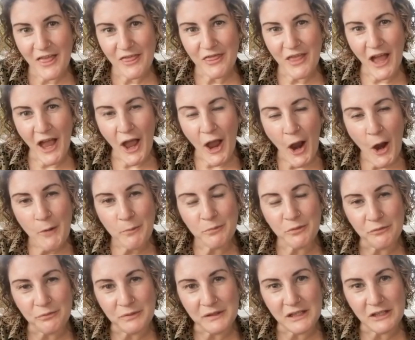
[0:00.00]
that hope
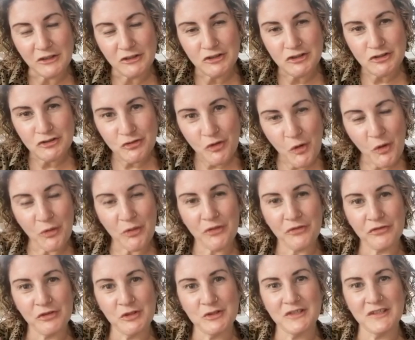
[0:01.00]
of being drawn
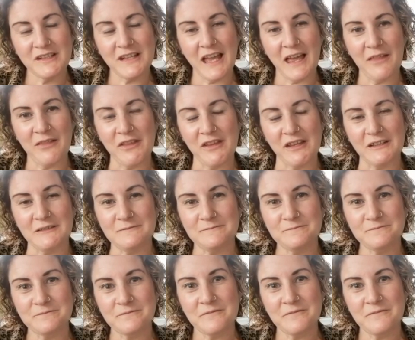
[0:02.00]
through together.